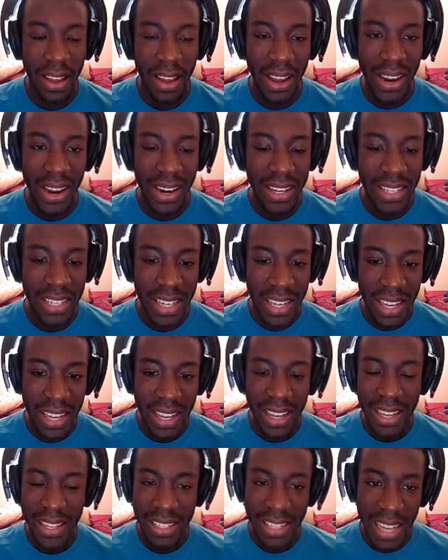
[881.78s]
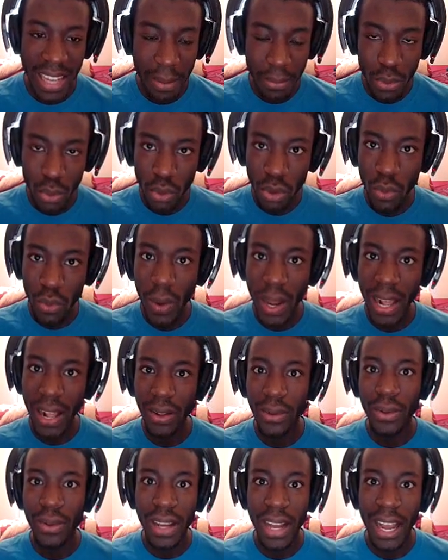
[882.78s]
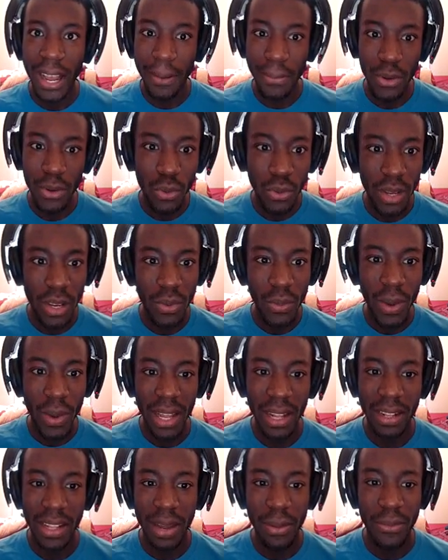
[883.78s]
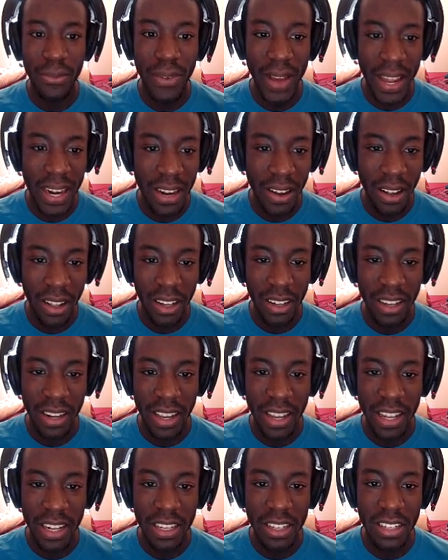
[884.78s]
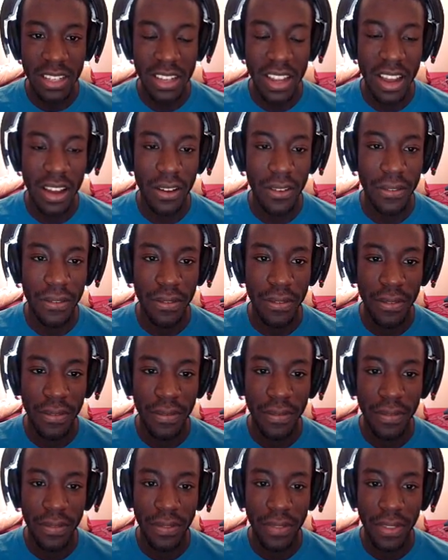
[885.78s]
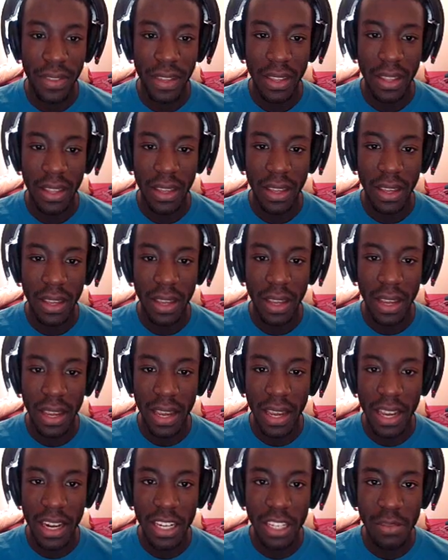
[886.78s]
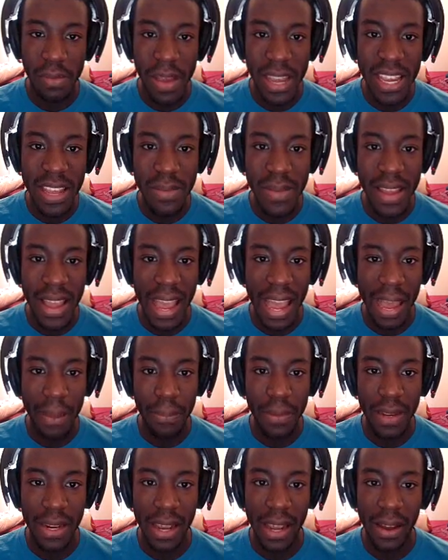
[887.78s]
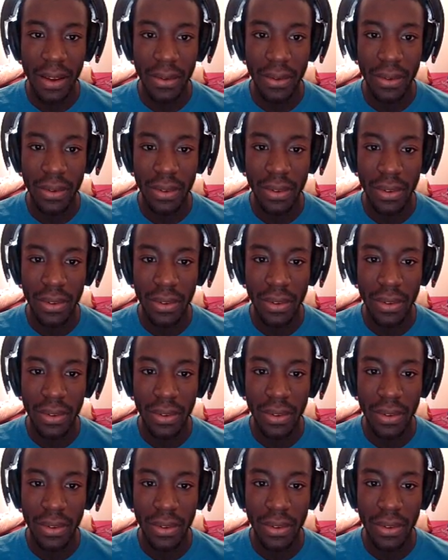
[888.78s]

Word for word: Alright, see? See, I'm doing well. I'm doing well. I'm finding all the hidden stuff. And it's making me happy now.